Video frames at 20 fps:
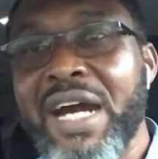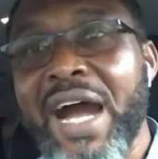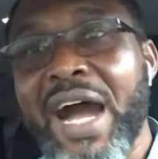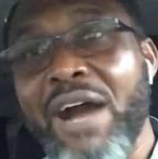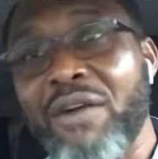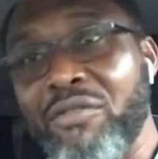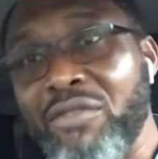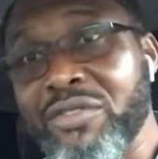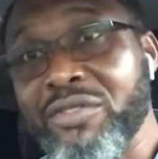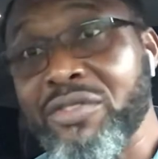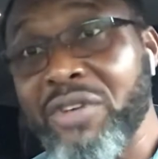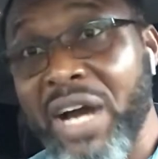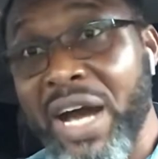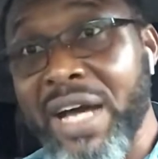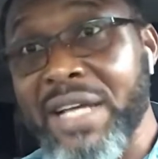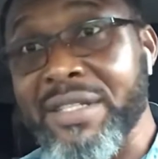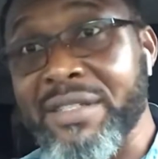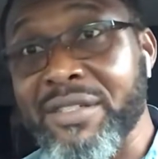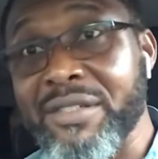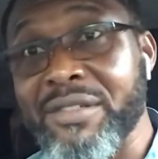I want to
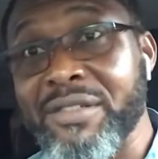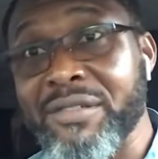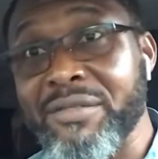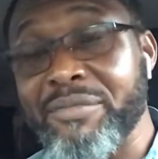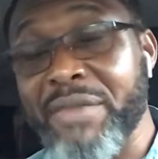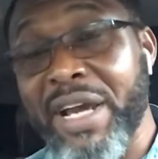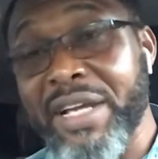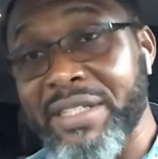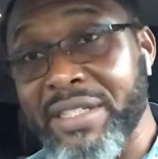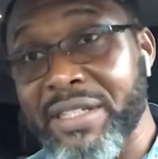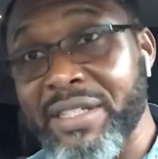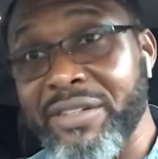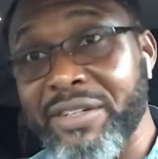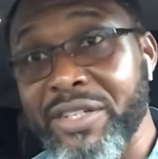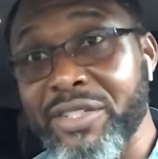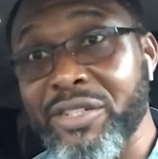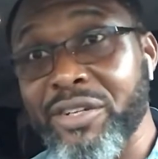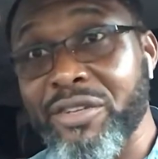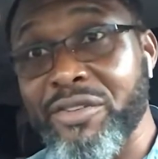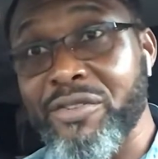ask my
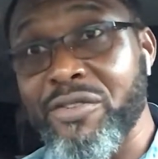generation,